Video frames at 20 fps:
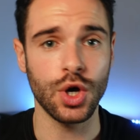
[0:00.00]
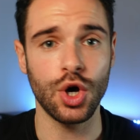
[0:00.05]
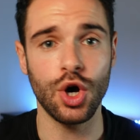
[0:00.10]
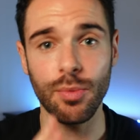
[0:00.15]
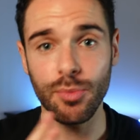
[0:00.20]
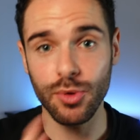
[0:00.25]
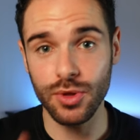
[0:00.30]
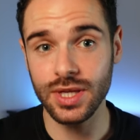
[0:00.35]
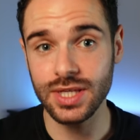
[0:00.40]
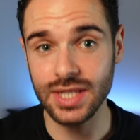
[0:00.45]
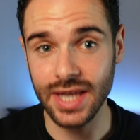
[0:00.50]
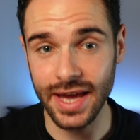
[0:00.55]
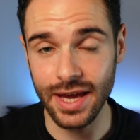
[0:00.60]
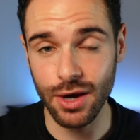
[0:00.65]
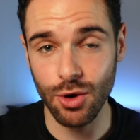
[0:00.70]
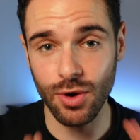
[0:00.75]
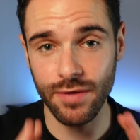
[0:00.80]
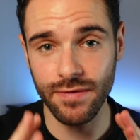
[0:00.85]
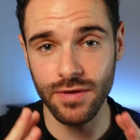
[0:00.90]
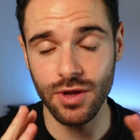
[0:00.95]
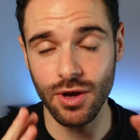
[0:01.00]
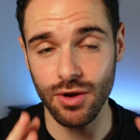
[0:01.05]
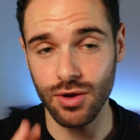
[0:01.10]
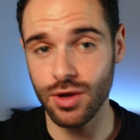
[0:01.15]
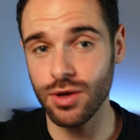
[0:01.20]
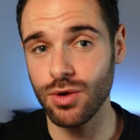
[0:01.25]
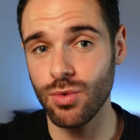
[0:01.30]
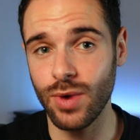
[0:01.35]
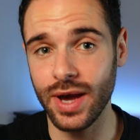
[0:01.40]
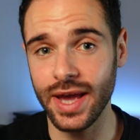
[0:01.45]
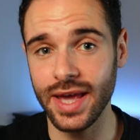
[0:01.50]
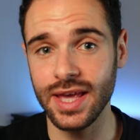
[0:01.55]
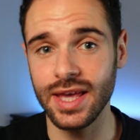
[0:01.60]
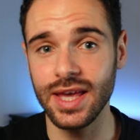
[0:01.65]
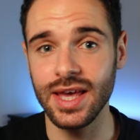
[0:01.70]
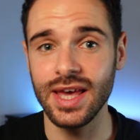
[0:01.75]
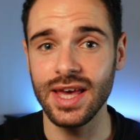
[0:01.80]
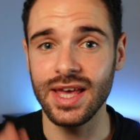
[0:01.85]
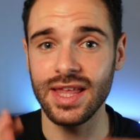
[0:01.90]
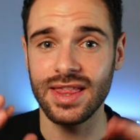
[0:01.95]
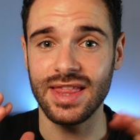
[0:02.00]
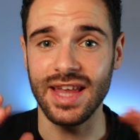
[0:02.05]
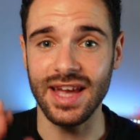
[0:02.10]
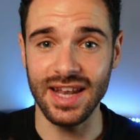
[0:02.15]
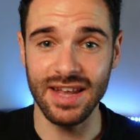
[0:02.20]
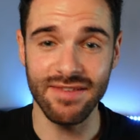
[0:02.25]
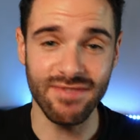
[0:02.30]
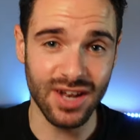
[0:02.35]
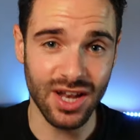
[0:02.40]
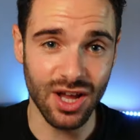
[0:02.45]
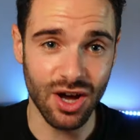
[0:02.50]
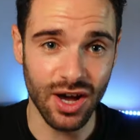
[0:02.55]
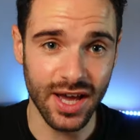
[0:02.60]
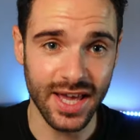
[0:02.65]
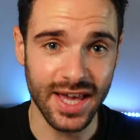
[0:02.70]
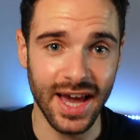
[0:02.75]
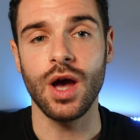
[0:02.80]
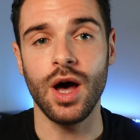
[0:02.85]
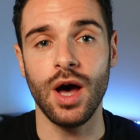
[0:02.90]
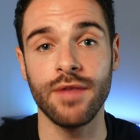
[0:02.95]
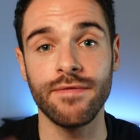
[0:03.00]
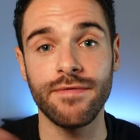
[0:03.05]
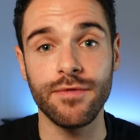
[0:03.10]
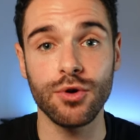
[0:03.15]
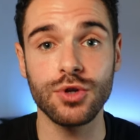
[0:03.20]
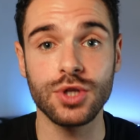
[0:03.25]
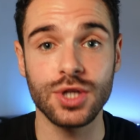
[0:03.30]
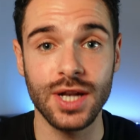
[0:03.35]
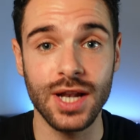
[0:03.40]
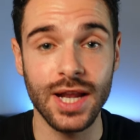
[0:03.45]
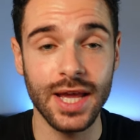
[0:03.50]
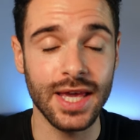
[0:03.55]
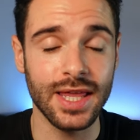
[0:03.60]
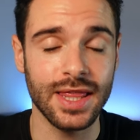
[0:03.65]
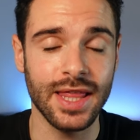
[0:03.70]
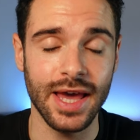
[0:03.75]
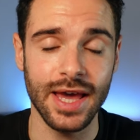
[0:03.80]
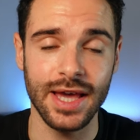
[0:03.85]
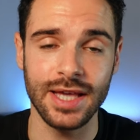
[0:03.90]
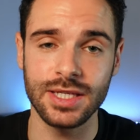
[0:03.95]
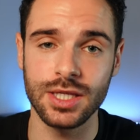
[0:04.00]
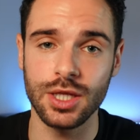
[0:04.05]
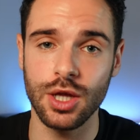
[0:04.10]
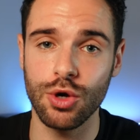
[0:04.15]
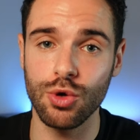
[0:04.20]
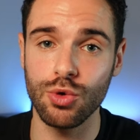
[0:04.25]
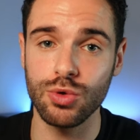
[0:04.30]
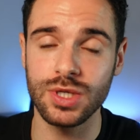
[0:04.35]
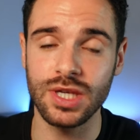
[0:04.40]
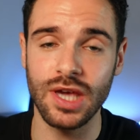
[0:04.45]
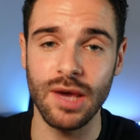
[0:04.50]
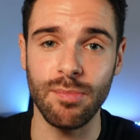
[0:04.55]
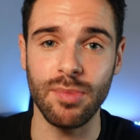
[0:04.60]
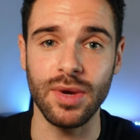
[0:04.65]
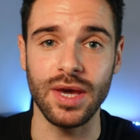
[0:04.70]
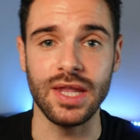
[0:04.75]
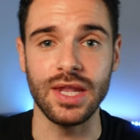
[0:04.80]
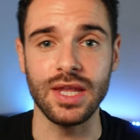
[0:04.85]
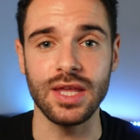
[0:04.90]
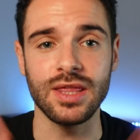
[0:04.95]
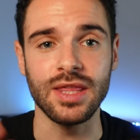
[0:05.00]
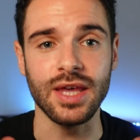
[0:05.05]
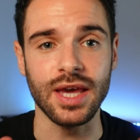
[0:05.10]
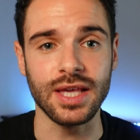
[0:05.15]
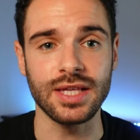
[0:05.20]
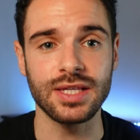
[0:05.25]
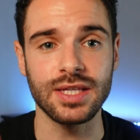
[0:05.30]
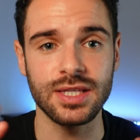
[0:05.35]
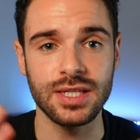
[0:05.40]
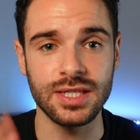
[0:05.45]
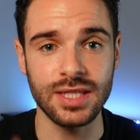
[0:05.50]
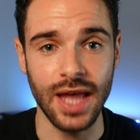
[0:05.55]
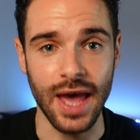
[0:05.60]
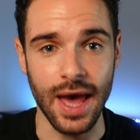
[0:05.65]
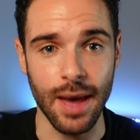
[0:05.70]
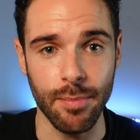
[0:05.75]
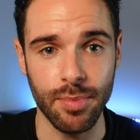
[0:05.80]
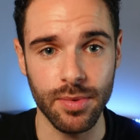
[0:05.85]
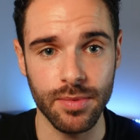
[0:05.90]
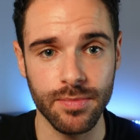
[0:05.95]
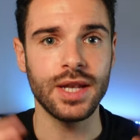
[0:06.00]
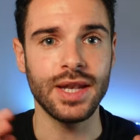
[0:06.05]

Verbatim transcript: Hop on the scale if you don't know your weight, they never lie. Unfortunately, there is no skipping this step.